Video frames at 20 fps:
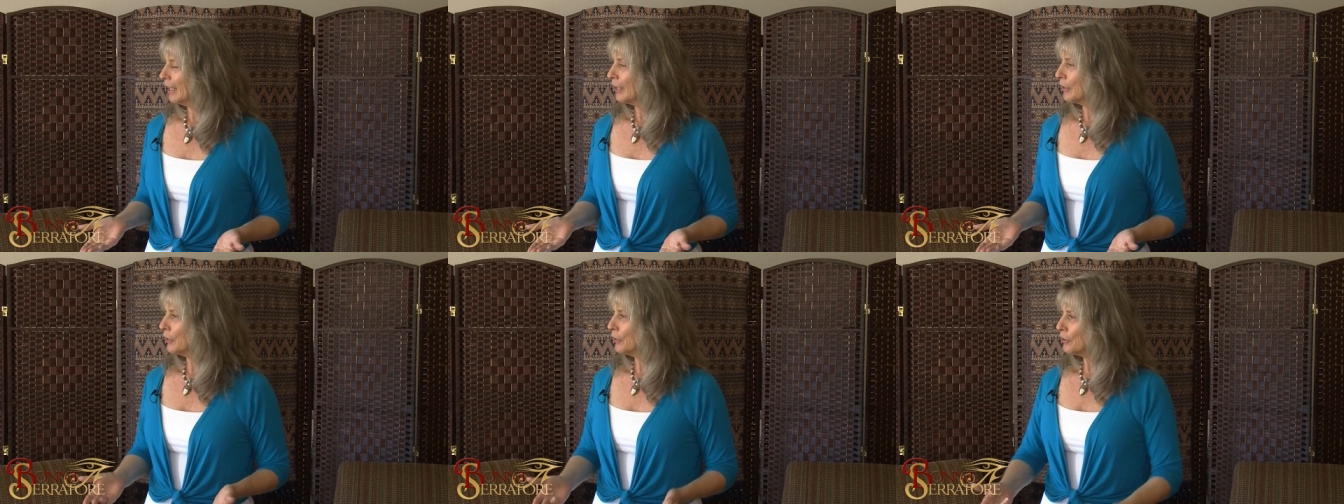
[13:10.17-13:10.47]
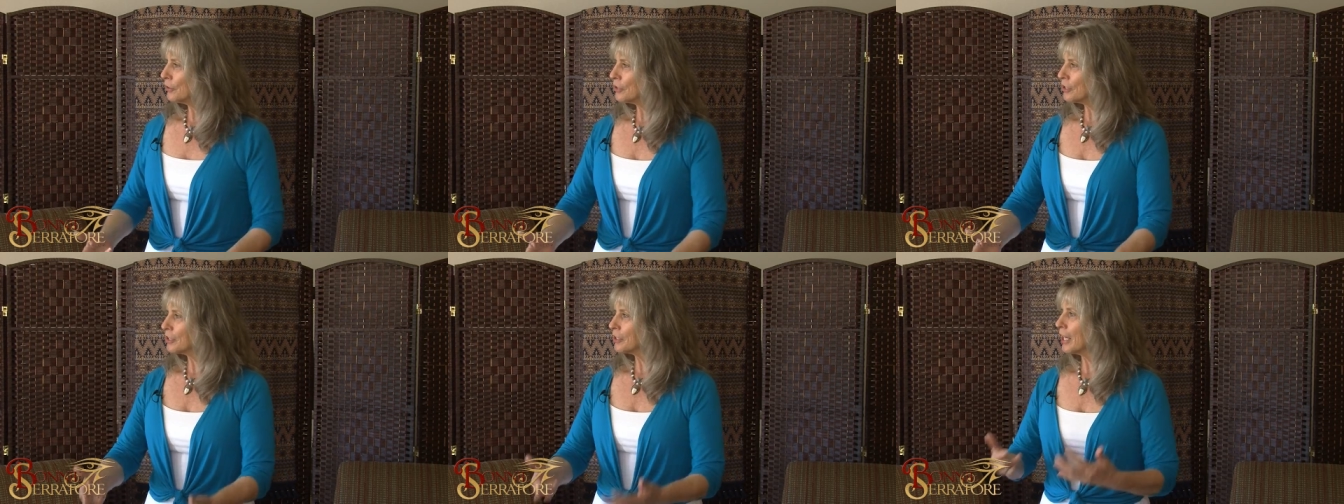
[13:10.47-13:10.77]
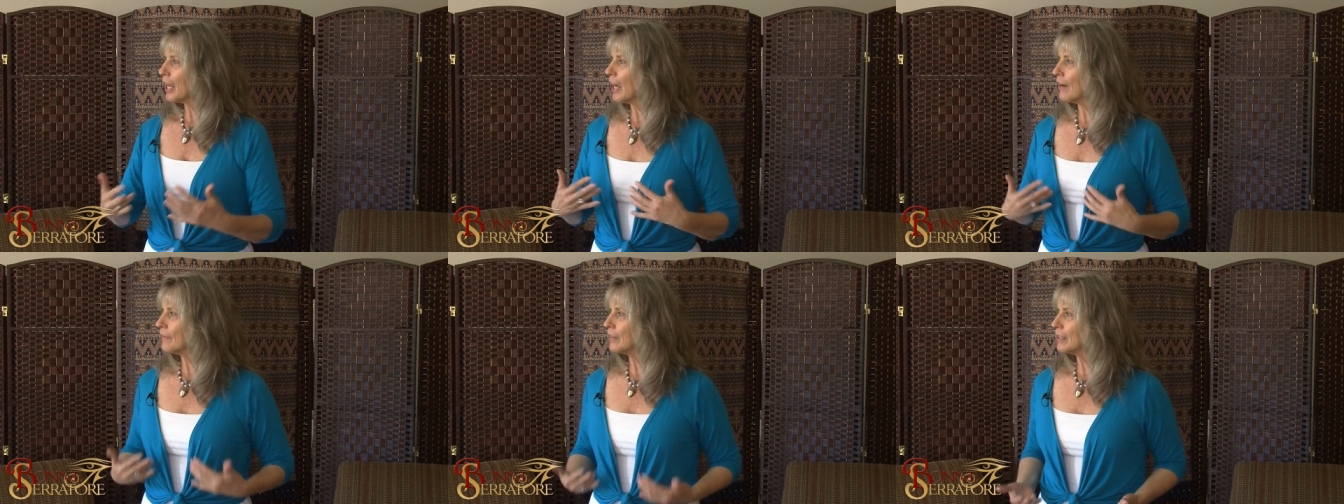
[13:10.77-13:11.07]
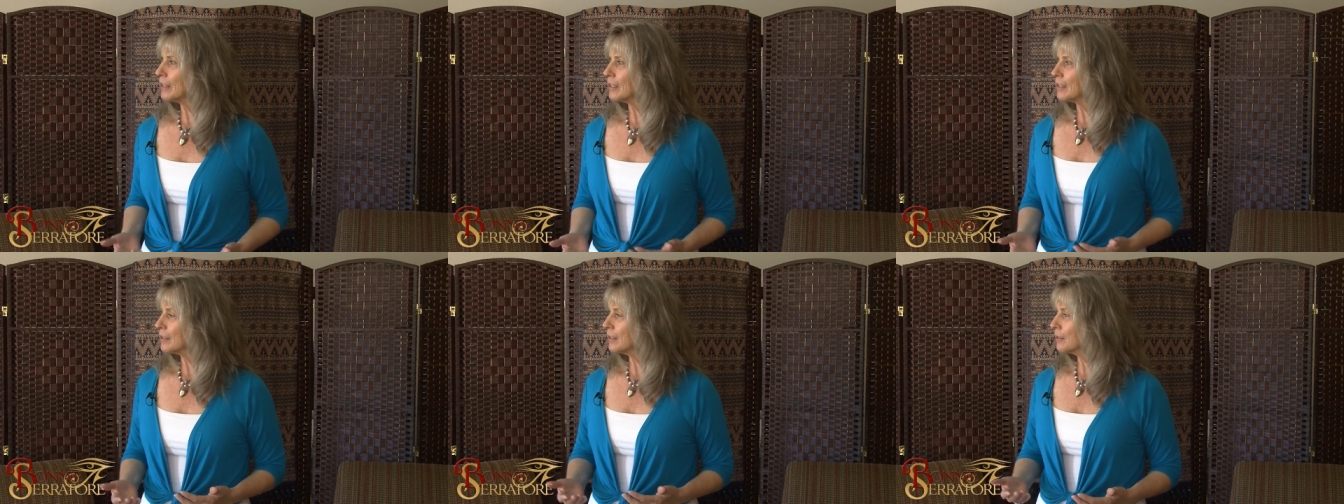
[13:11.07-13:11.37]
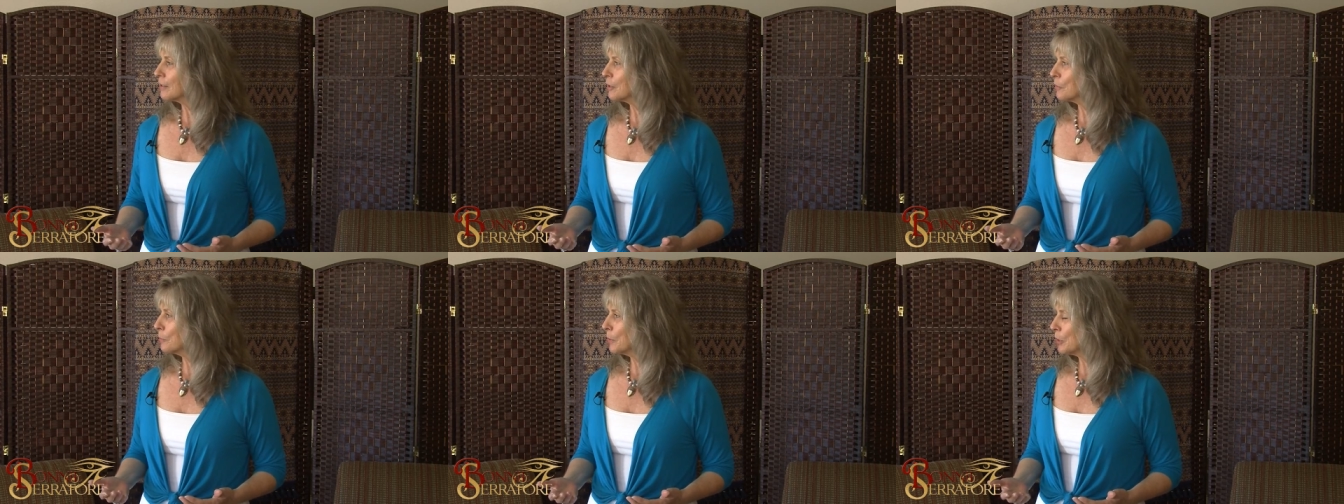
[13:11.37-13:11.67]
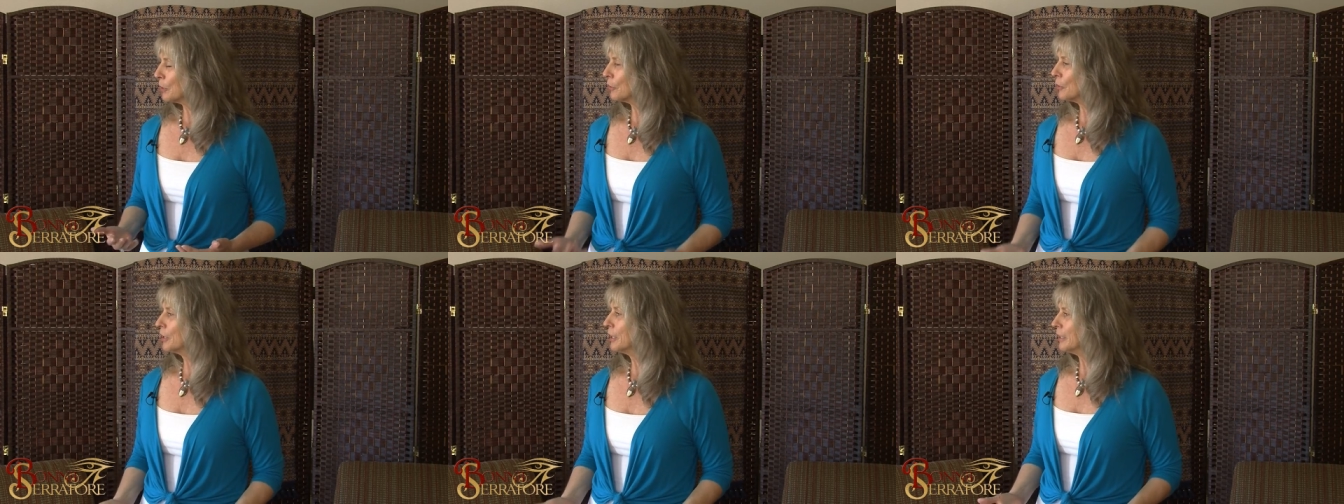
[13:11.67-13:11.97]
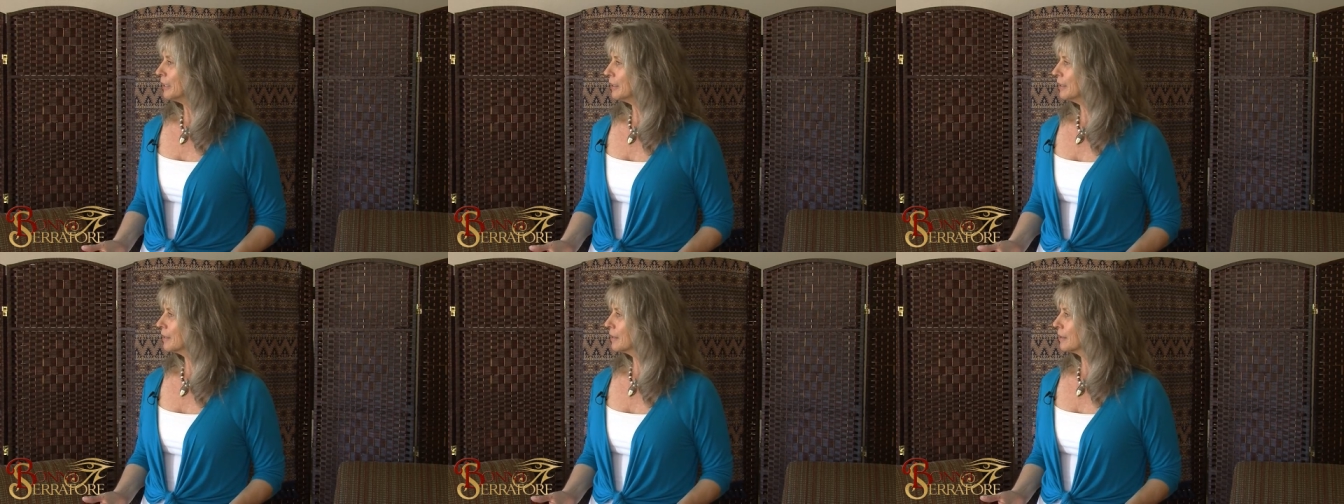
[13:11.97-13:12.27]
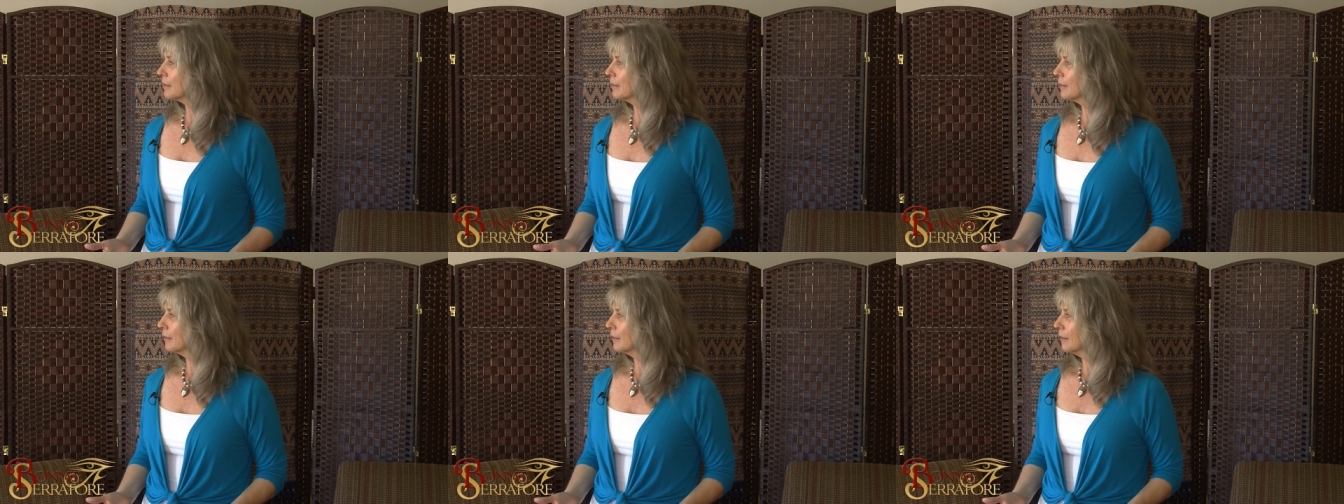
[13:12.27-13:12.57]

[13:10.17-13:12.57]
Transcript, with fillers: You're just having this experience.